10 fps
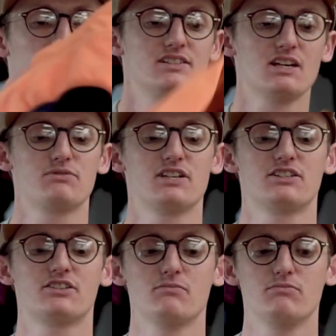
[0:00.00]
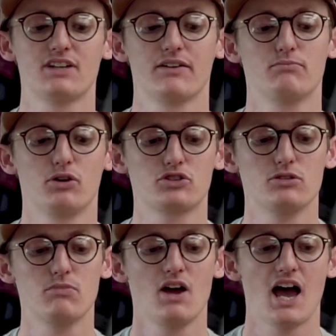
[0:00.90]
zip system down the
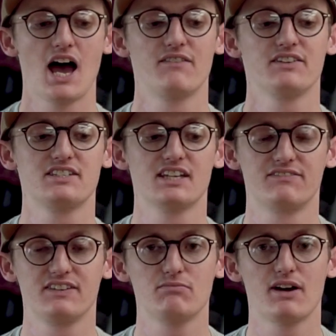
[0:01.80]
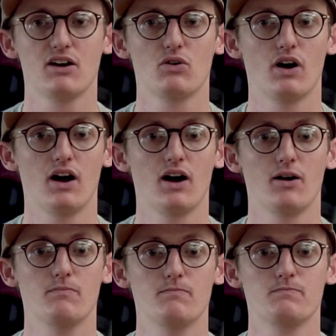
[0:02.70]
bottom. This is a
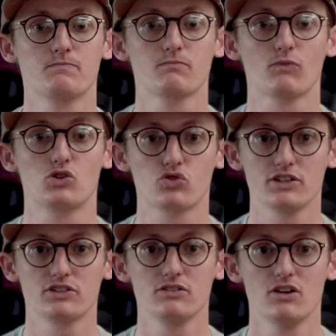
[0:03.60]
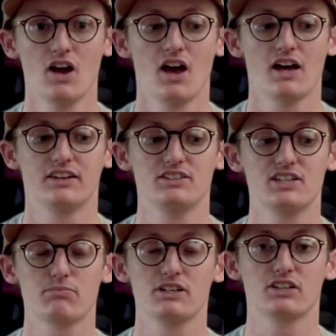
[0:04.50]
female dry suit. The
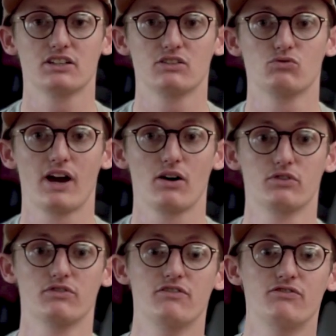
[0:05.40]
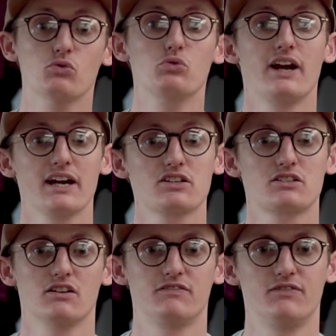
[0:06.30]
zip is around the full
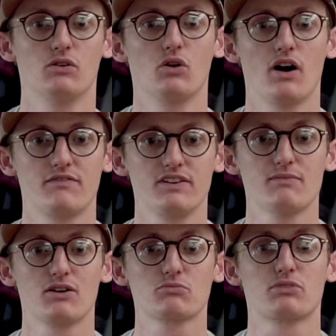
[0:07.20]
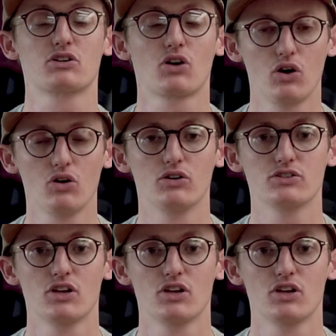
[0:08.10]
legs for females because